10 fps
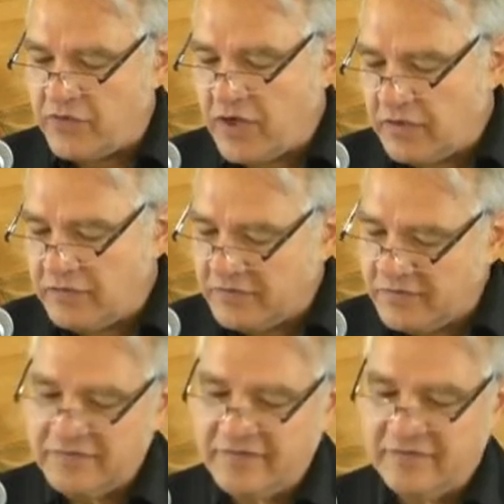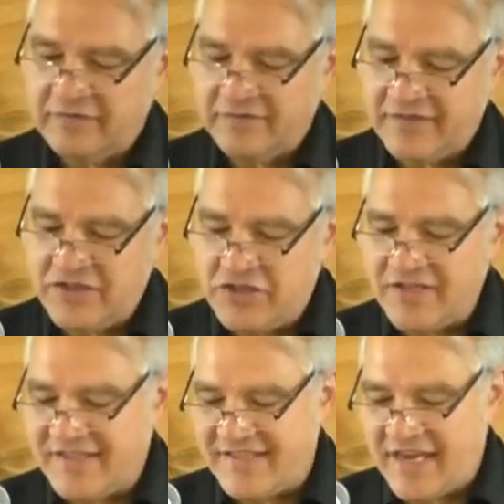feet. And
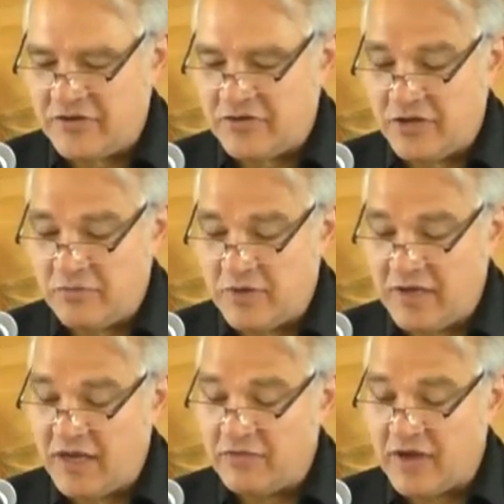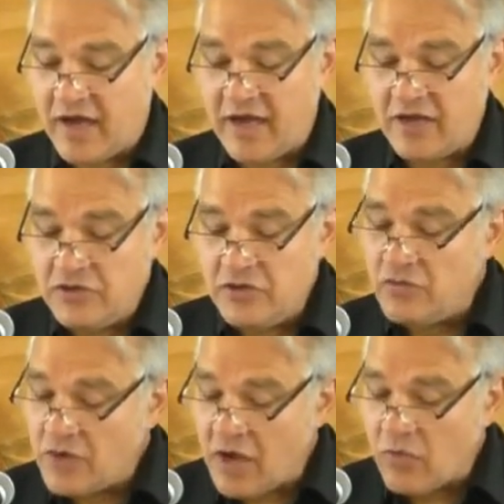Jesus answered him, If I
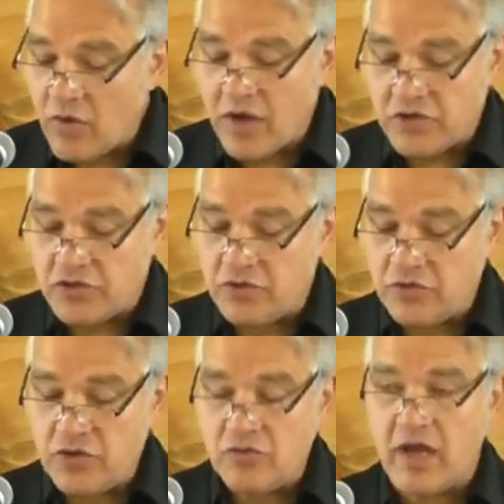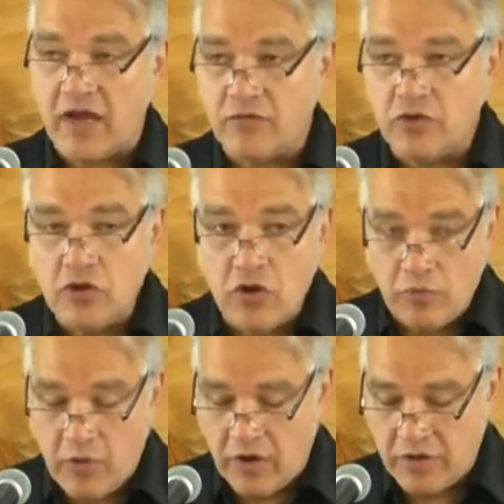do not wash you, you have no
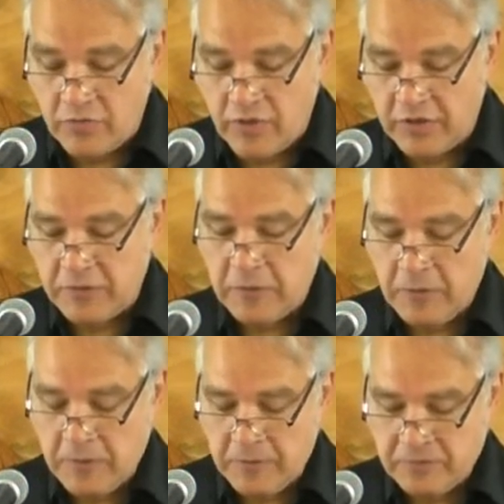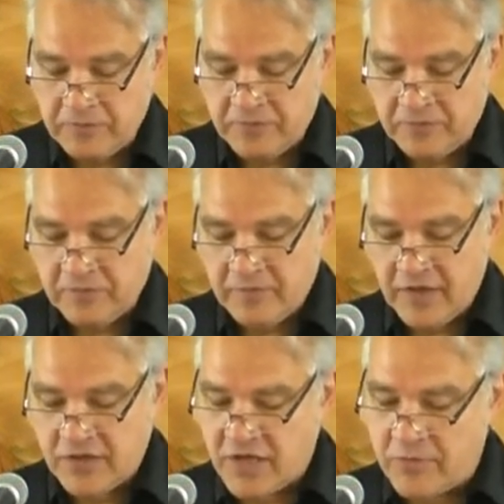part in me.
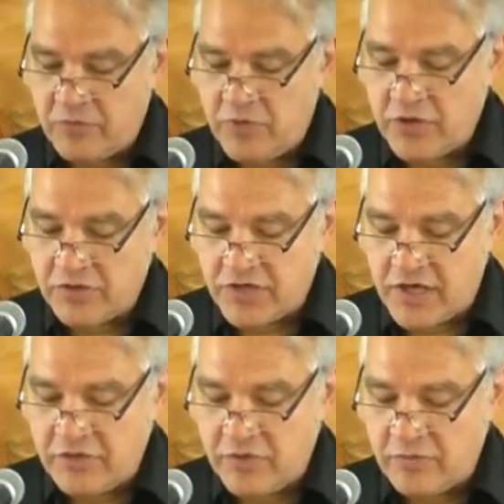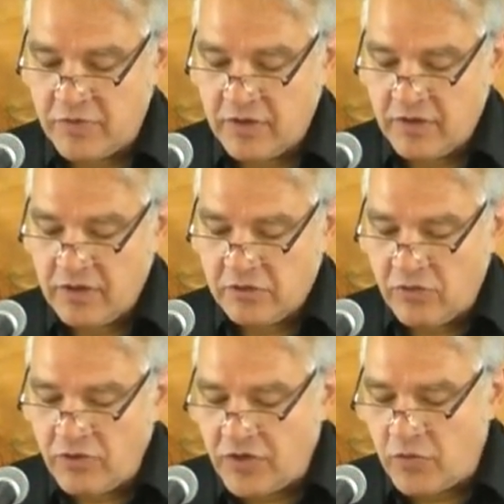Simon Peter said to him,
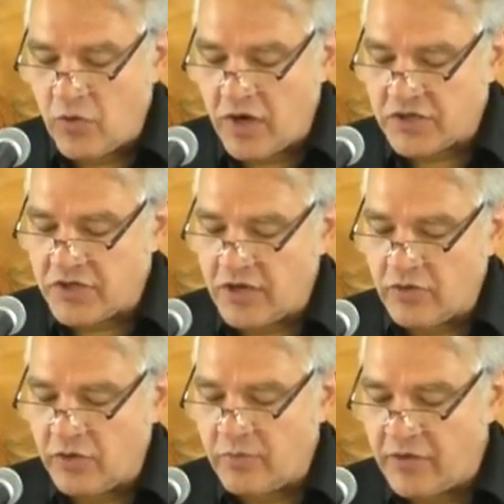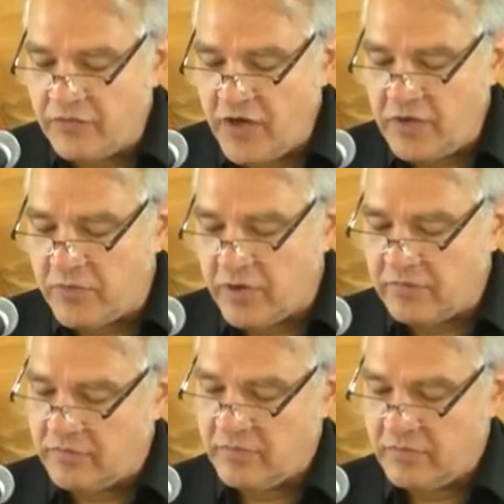Lord, then wash not only my feet,
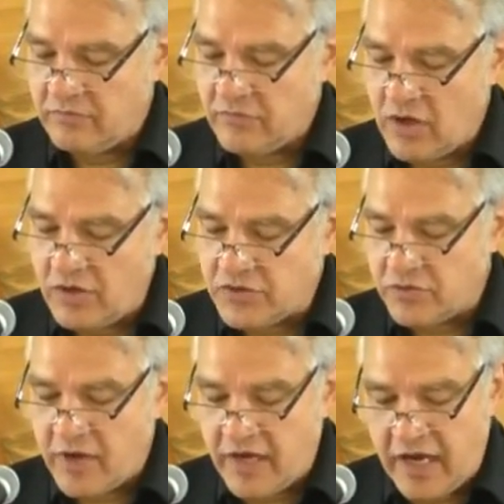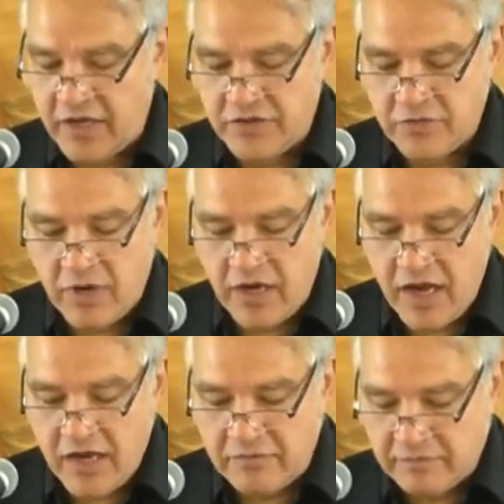but also my hands and my
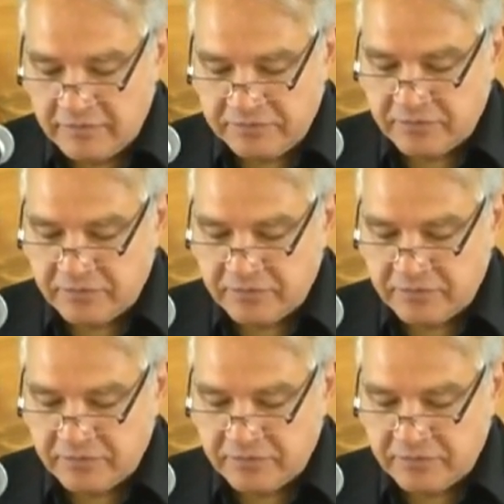head.